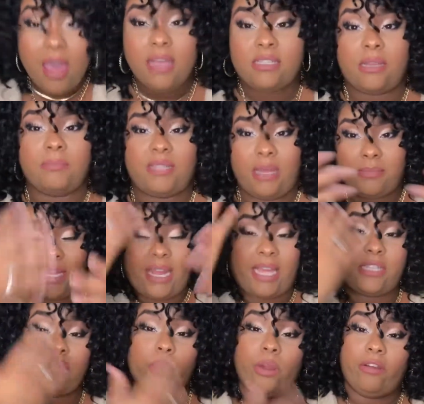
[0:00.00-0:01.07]
Sometimes I
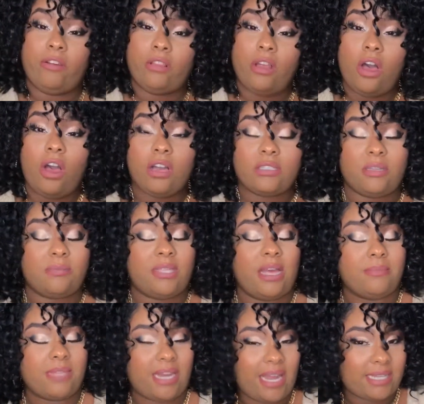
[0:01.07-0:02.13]
like to wear it long.
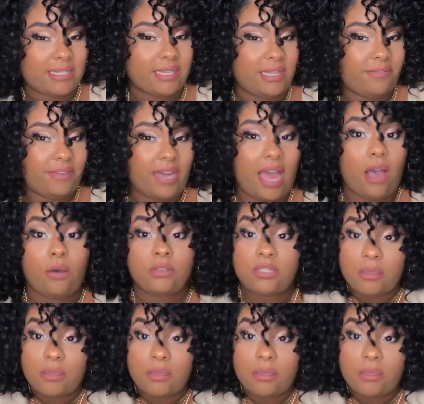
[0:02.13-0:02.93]
Sometimes I like to leave it out.